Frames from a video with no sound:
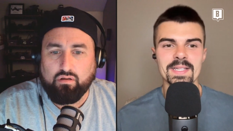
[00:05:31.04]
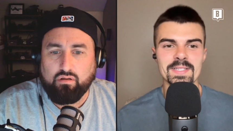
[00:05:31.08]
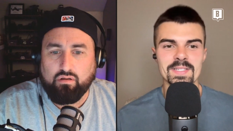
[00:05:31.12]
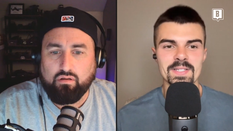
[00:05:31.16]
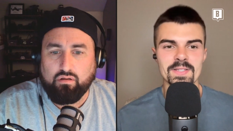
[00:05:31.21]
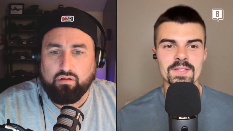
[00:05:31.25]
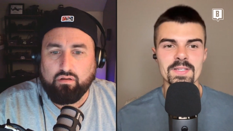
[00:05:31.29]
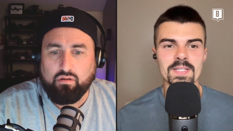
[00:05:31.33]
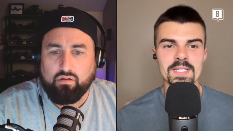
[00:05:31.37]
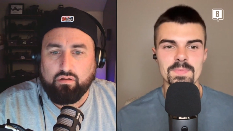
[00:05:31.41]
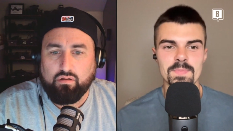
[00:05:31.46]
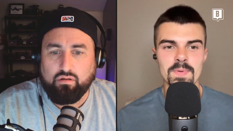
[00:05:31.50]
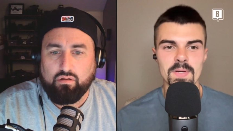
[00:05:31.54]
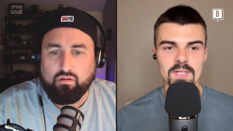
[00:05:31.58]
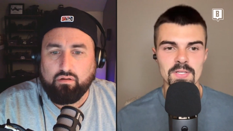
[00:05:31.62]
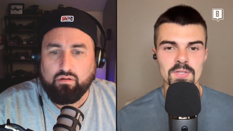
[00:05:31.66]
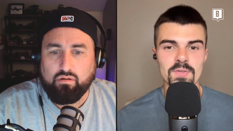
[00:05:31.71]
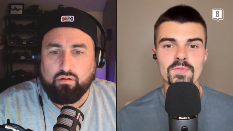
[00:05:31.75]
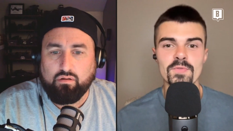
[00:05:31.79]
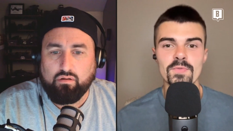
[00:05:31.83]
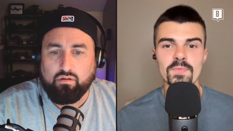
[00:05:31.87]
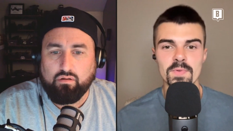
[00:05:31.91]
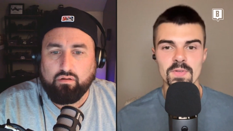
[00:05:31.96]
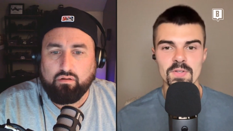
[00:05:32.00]
Speaker 1: into this but
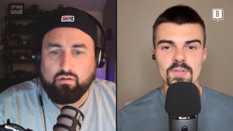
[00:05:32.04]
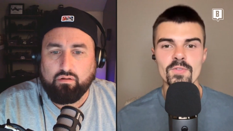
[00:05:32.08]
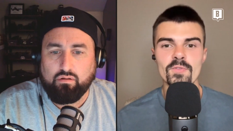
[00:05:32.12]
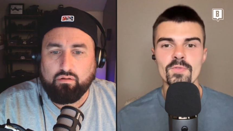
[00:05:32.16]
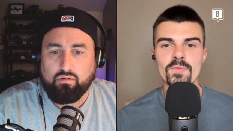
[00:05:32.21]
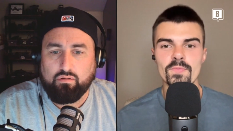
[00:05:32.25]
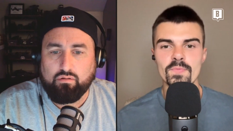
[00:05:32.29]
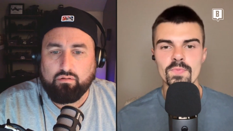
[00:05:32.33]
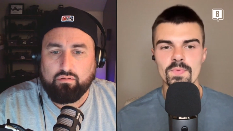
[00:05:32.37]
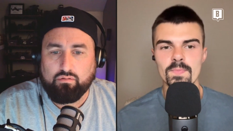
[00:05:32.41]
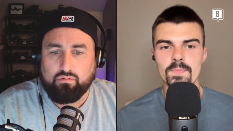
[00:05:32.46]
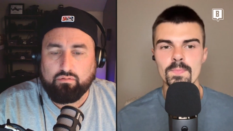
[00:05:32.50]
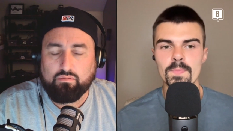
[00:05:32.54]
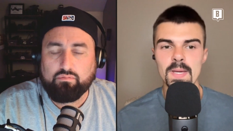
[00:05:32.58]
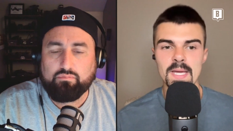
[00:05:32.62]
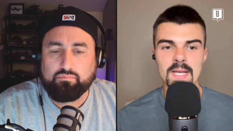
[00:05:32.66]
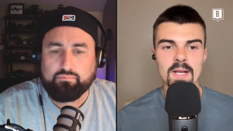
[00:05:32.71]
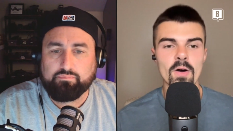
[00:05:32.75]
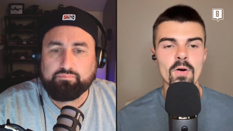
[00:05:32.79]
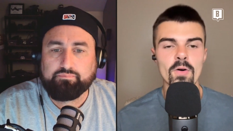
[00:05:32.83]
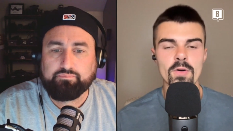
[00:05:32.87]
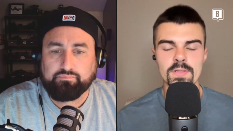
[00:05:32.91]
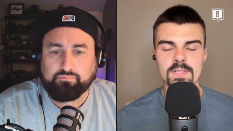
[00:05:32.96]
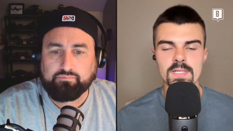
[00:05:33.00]
you've you've
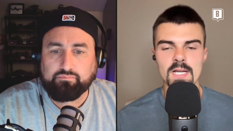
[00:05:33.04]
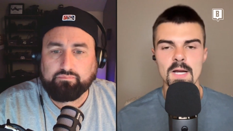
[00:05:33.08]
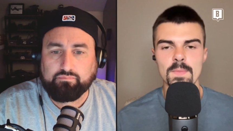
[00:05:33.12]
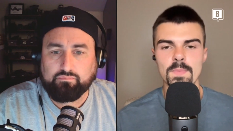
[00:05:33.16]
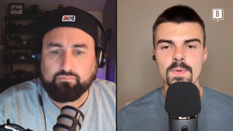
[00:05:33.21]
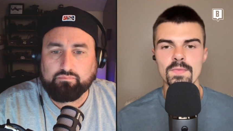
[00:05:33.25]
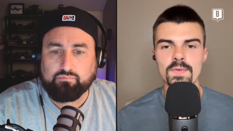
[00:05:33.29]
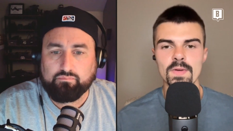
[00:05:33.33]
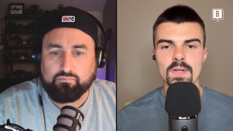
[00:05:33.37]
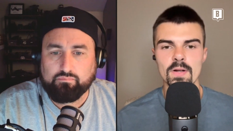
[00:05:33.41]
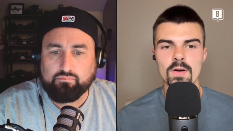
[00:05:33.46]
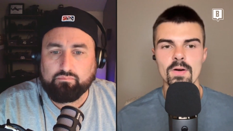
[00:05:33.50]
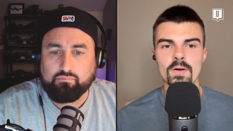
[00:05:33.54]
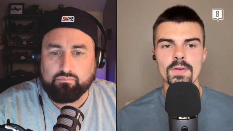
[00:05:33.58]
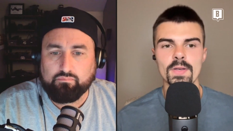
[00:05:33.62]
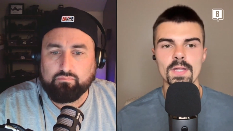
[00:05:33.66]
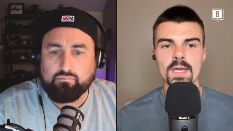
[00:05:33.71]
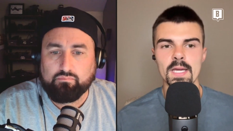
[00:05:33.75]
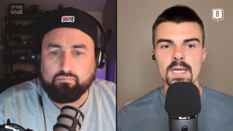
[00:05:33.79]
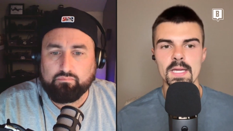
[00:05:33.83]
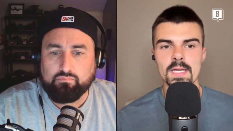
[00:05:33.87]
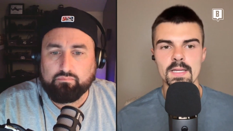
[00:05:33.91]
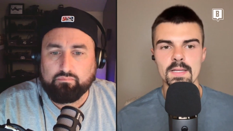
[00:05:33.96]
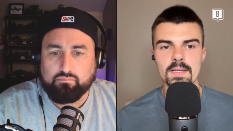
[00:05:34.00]
been on top of it all
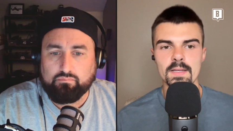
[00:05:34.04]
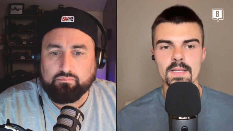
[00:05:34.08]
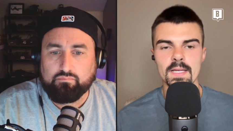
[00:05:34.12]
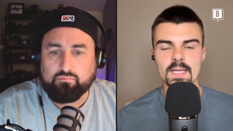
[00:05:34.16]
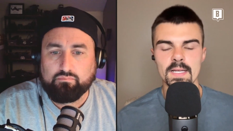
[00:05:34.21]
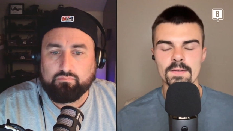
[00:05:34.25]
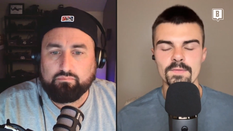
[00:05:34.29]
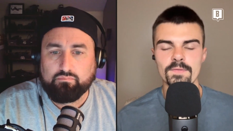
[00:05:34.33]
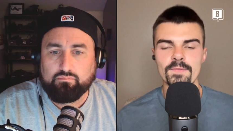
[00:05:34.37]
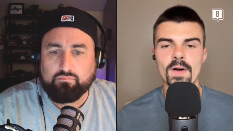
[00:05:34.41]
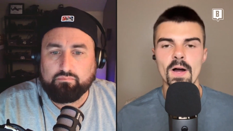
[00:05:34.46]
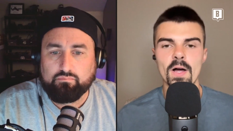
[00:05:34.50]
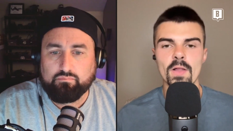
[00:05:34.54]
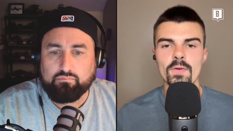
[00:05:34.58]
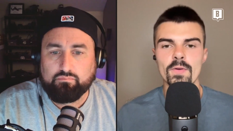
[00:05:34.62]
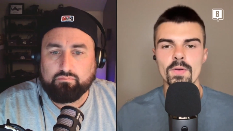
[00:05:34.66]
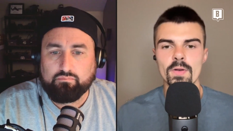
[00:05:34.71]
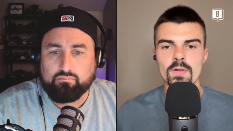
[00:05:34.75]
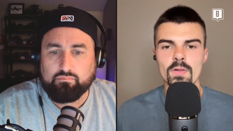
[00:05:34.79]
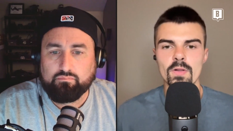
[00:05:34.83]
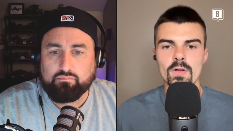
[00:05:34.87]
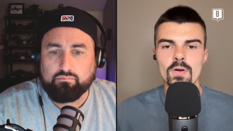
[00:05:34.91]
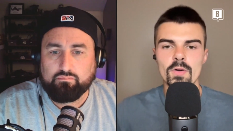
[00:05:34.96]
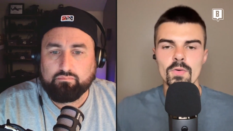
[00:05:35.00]
day and and
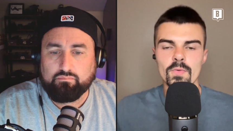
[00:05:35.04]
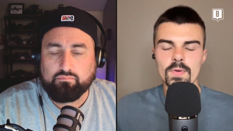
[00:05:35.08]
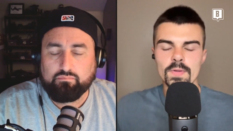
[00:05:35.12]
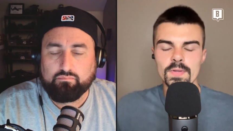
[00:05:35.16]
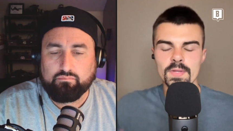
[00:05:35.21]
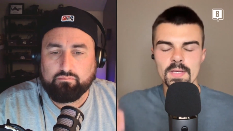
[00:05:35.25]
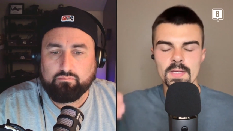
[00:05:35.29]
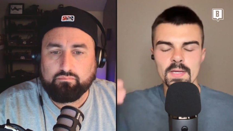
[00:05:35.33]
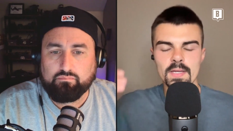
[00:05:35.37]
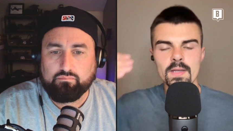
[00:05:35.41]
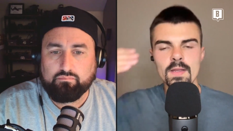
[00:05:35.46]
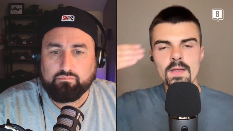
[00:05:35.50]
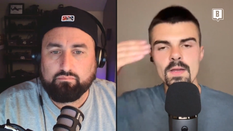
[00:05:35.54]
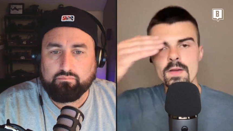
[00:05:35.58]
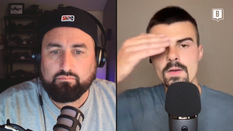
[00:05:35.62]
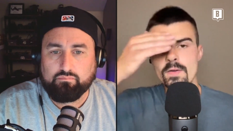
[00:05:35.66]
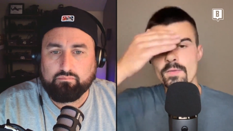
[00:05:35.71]
following along with it